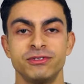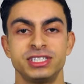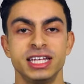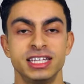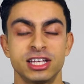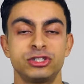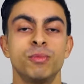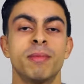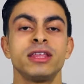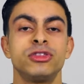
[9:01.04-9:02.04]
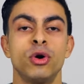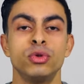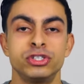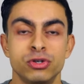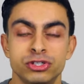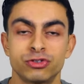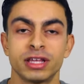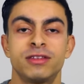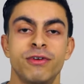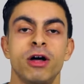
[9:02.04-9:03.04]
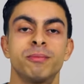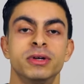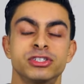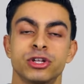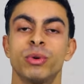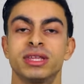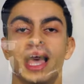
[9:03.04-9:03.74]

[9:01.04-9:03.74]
deficit is that you might notice your strength development slowing